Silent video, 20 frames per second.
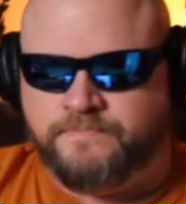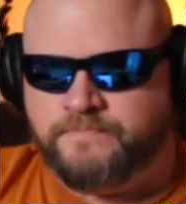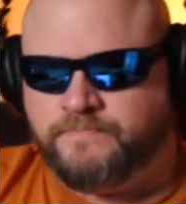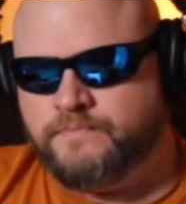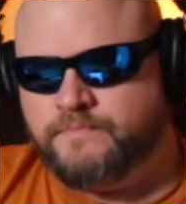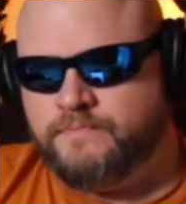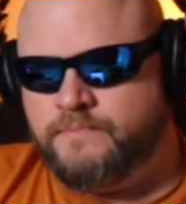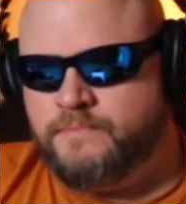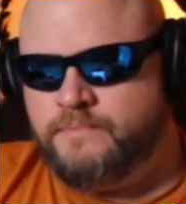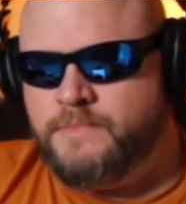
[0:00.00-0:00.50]

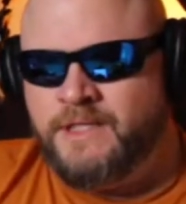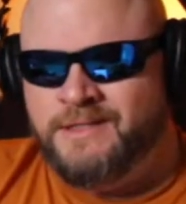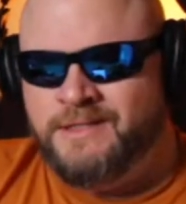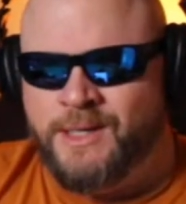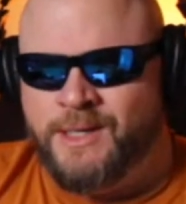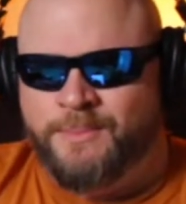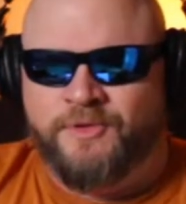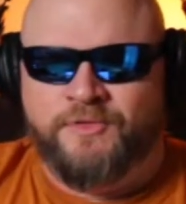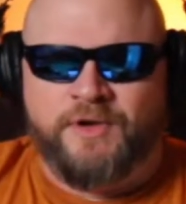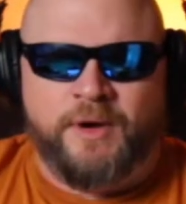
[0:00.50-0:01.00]
Some of
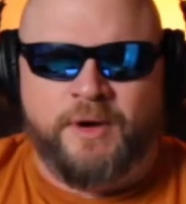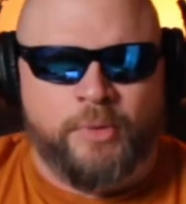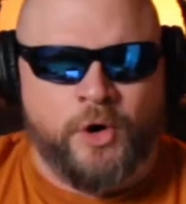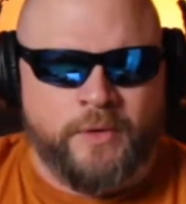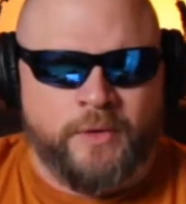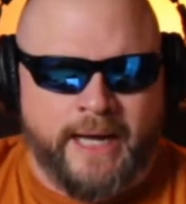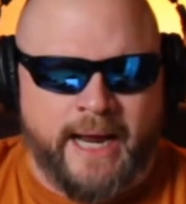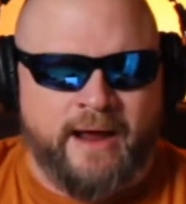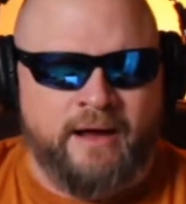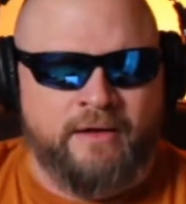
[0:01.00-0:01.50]
it broke
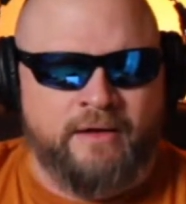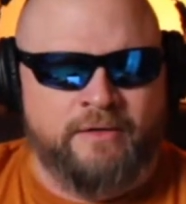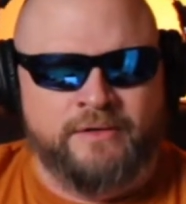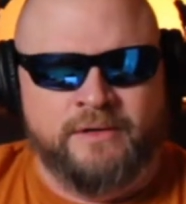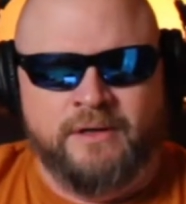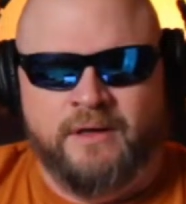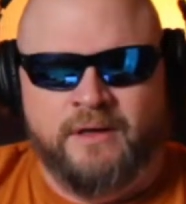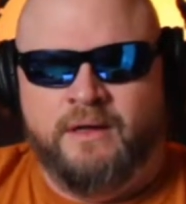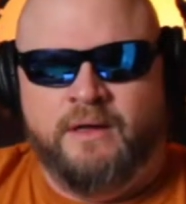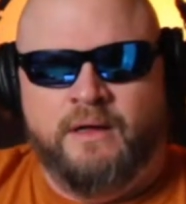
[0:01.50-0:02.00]
down,
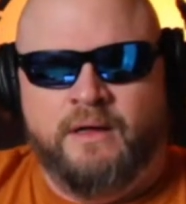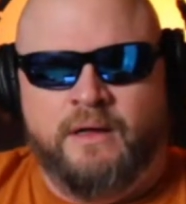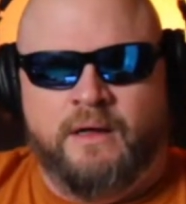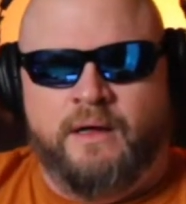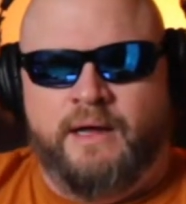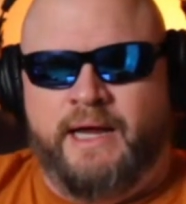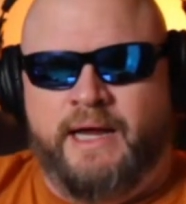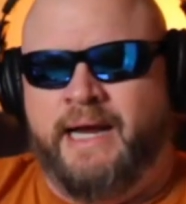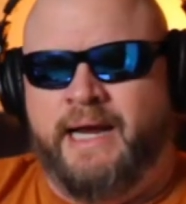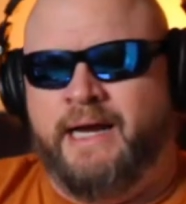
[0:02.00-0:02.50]
and
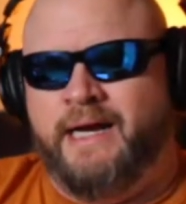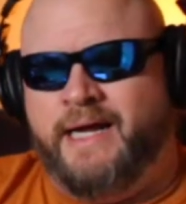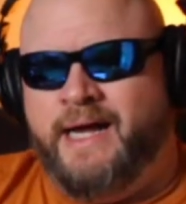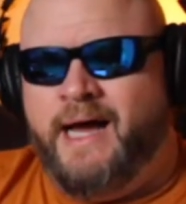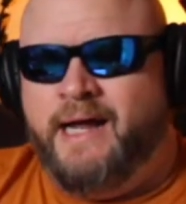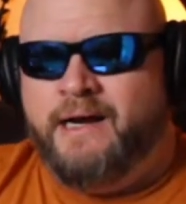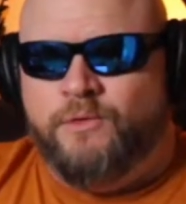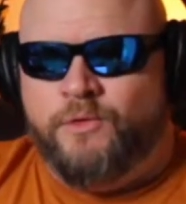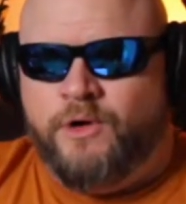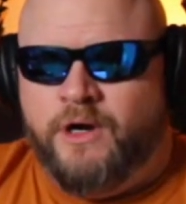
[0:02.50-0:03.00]
it kind of
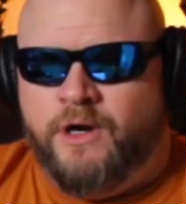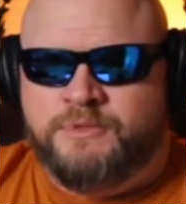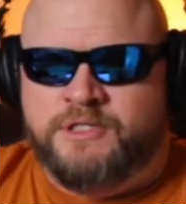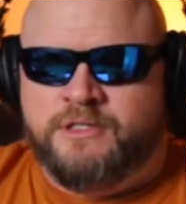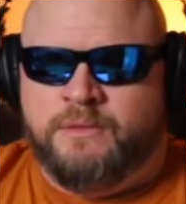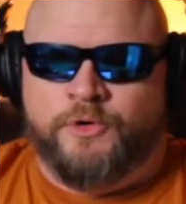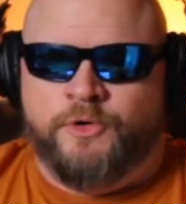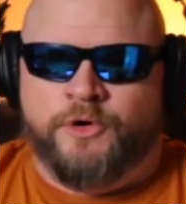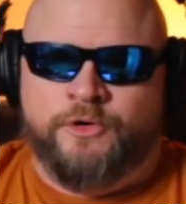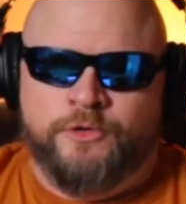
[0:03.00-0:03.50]
rubbed some
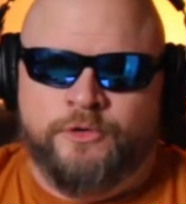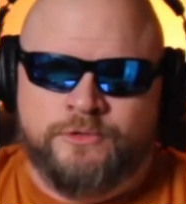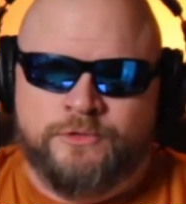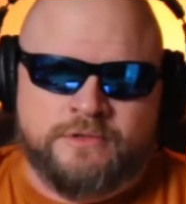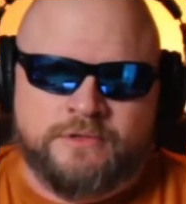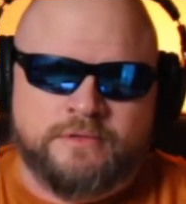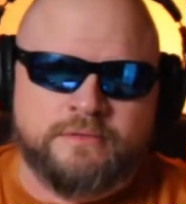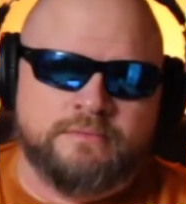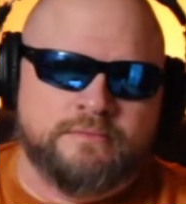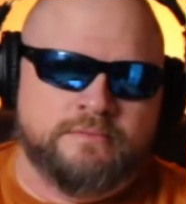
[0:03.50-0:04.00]
recruits
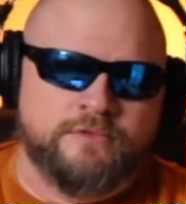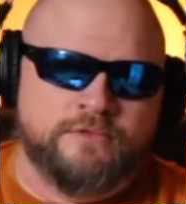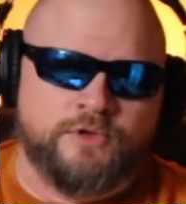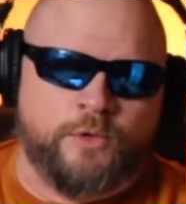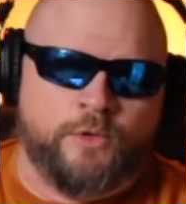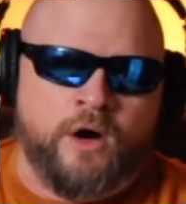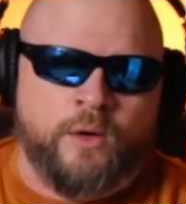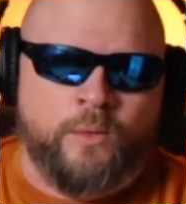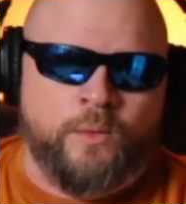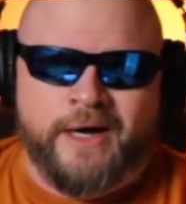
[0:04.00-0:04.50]
the
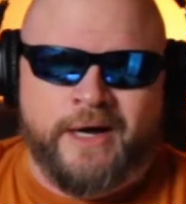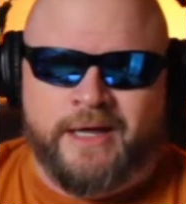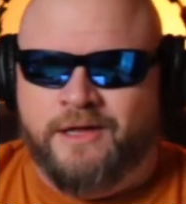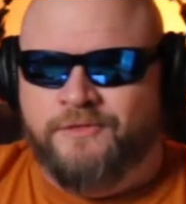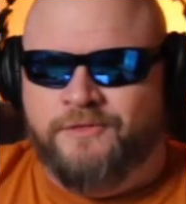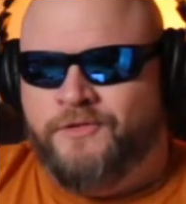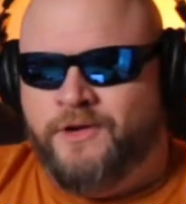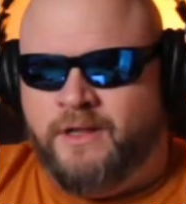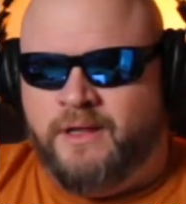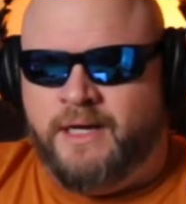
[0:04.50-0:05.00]
wrong way. They
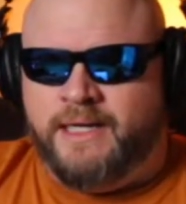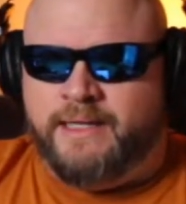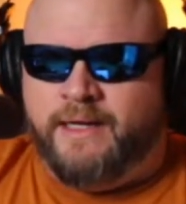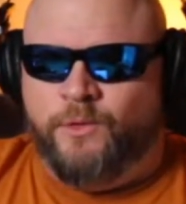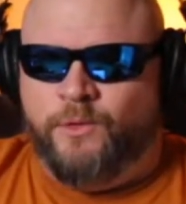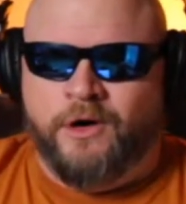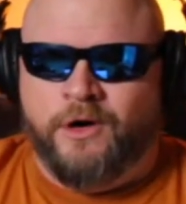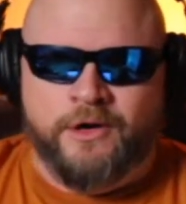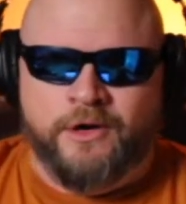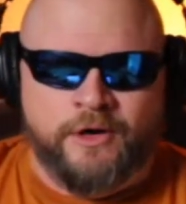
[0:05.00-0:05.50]
felt like they were
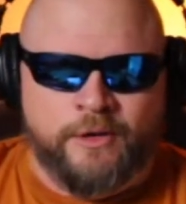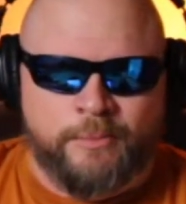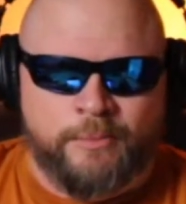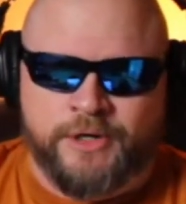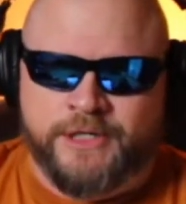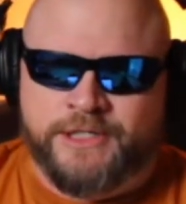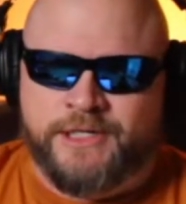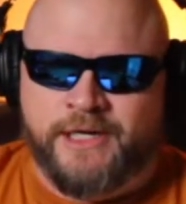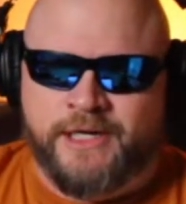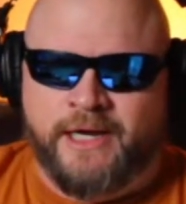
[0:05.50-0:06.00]

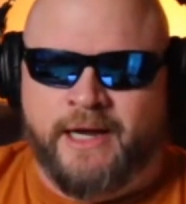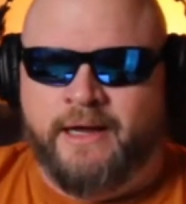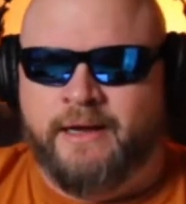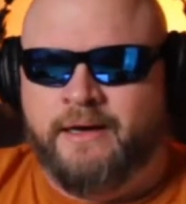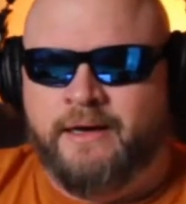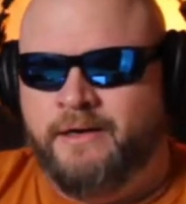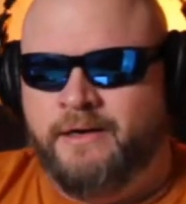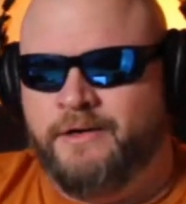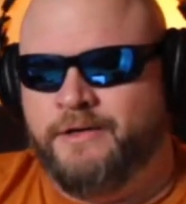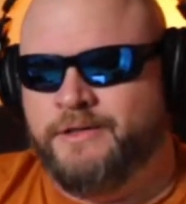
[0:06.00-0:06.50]
underappreciated,
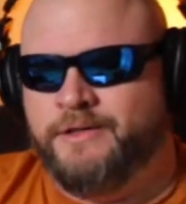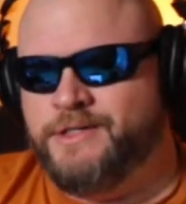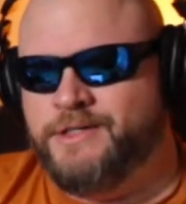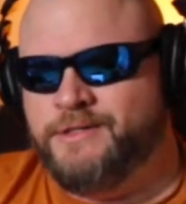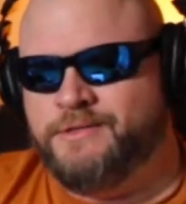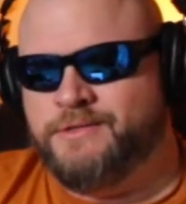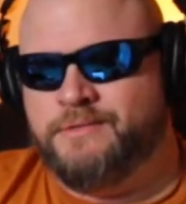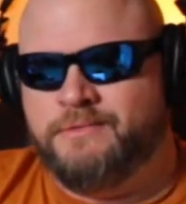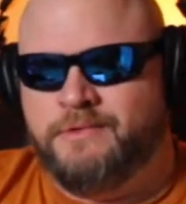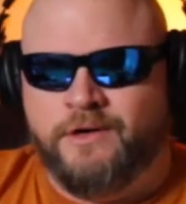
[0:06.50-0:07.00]
or just,
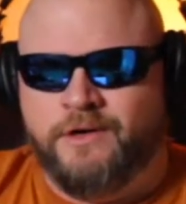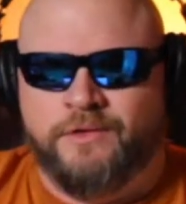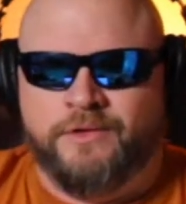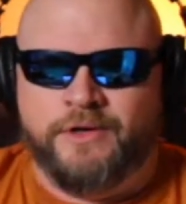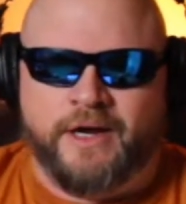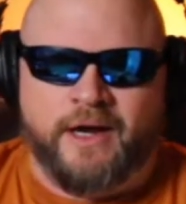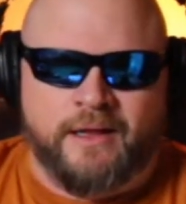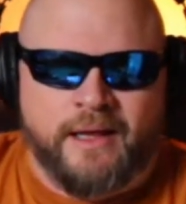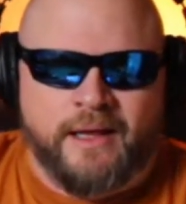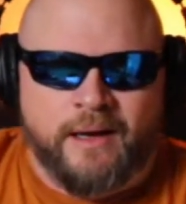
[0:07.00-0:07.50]
they're
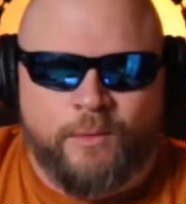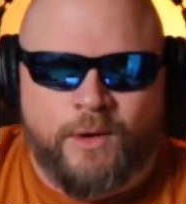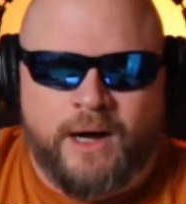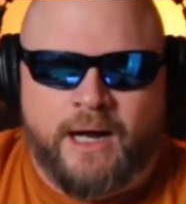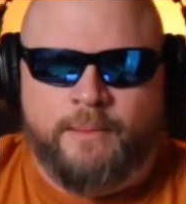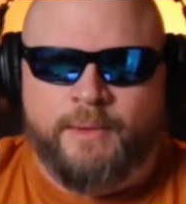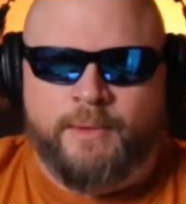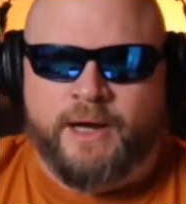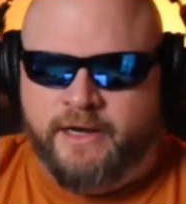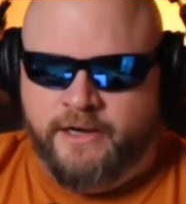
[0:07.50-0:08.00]
kind of like, why am
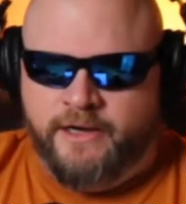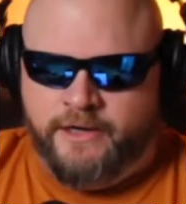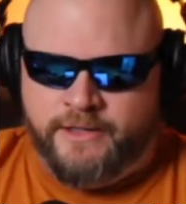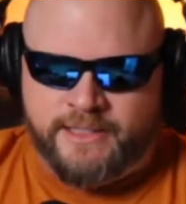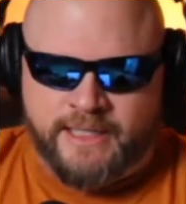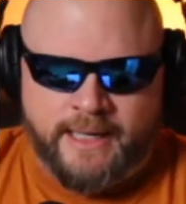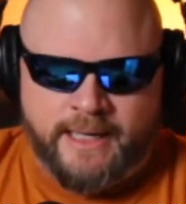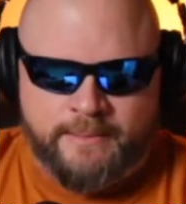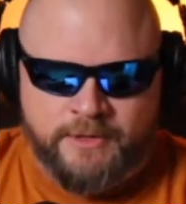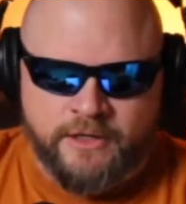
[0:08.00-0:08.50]
I here
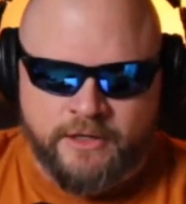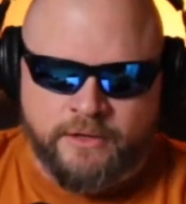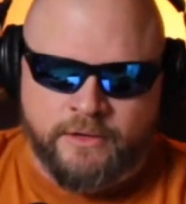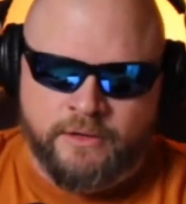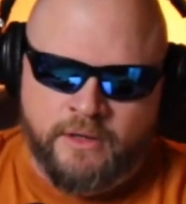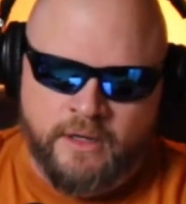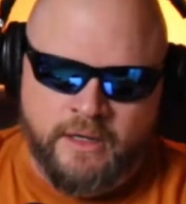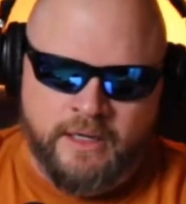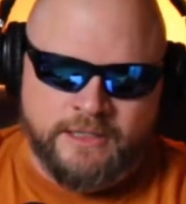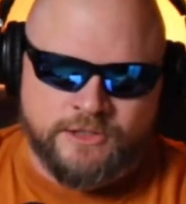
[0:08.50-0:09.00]
type deal.
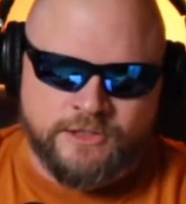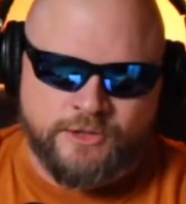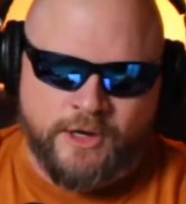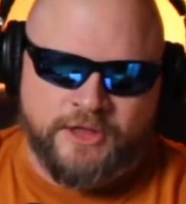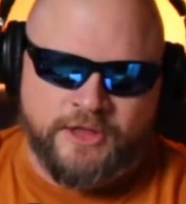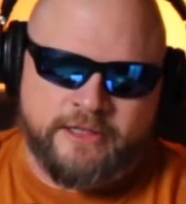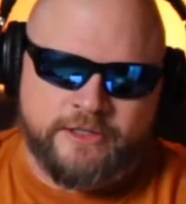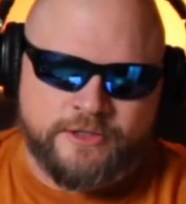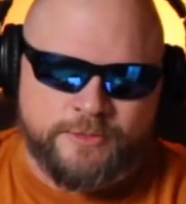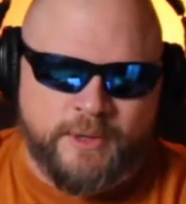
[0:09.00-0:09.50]
So I think
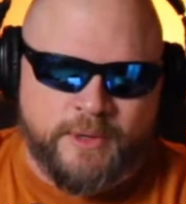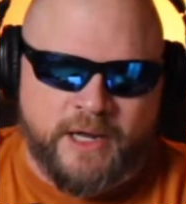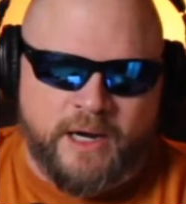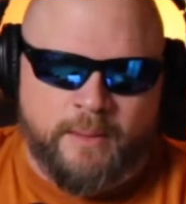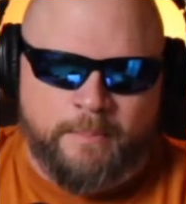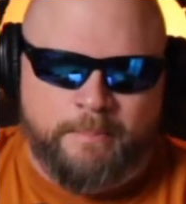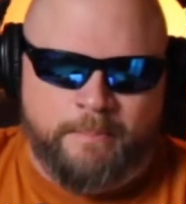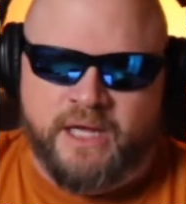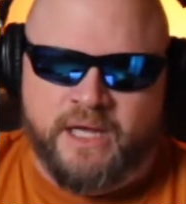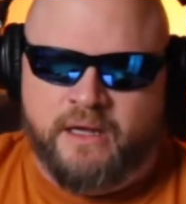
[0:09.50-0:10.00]
there's been a
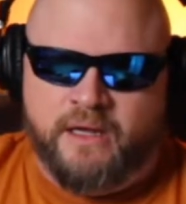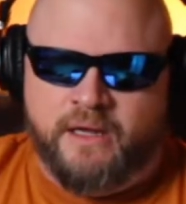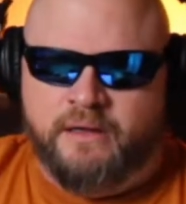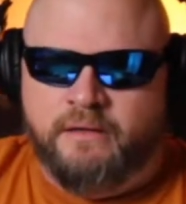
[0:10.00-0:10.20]
big